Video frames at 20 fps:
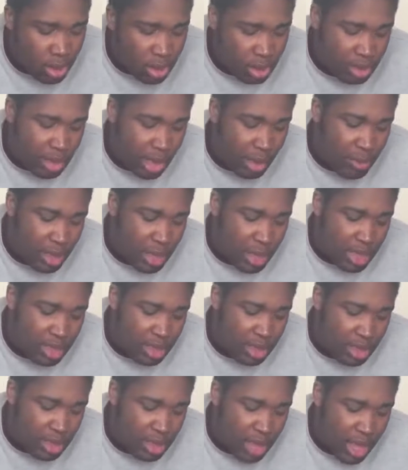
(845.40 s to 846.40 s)
Summer is
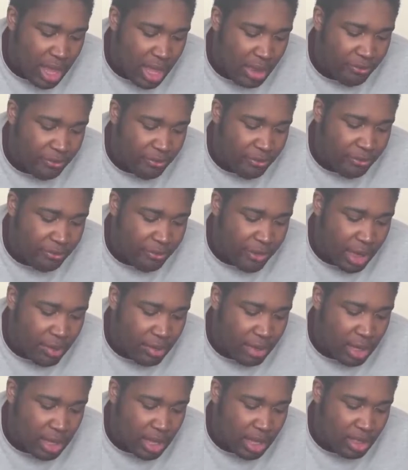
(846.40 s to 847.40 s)
a time for
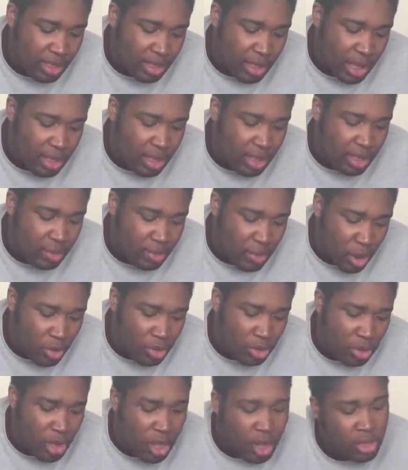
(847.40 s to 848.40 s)
family and sending
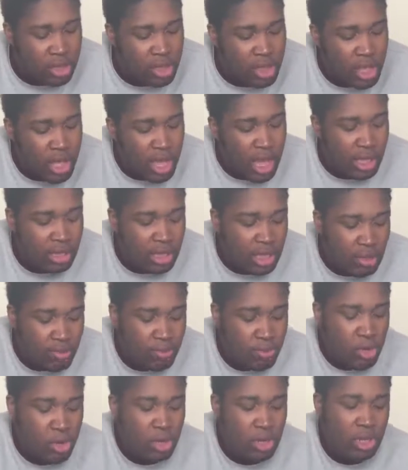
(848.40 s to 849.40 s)
postcards. And this
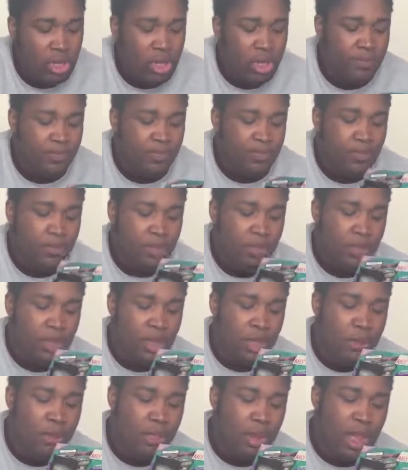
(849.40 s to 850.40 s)
booklet
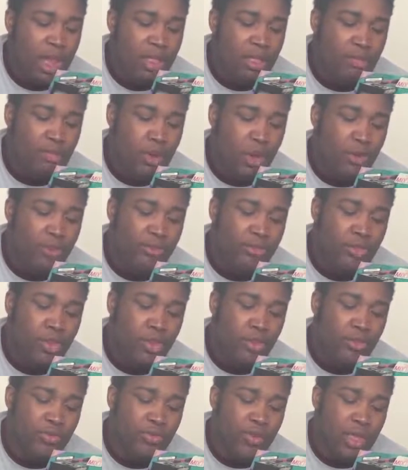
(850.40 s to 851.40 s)
combines both
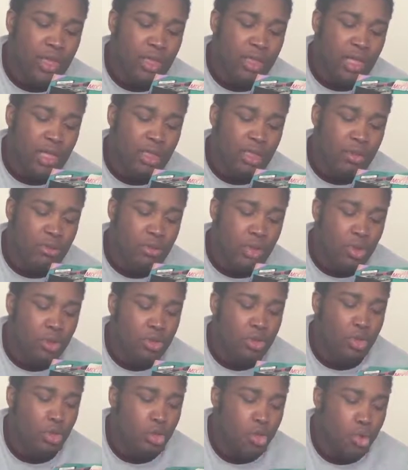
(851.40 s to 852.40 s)
those things in the
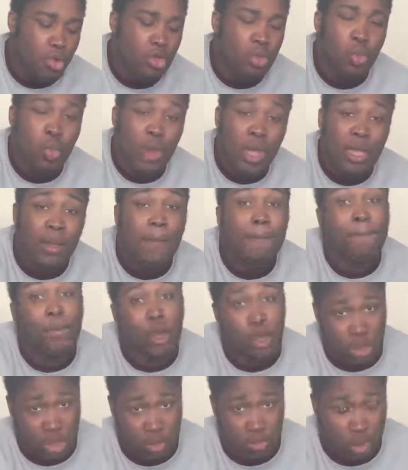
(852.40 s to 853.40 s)
most awkward way
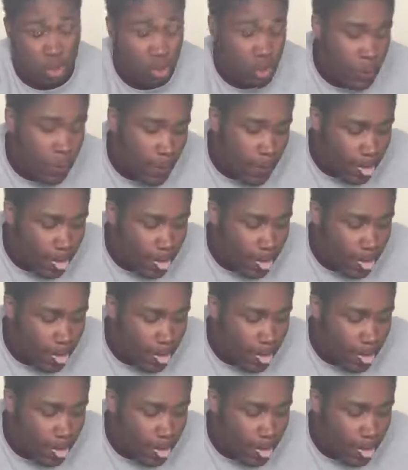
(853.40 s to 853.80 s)
possible.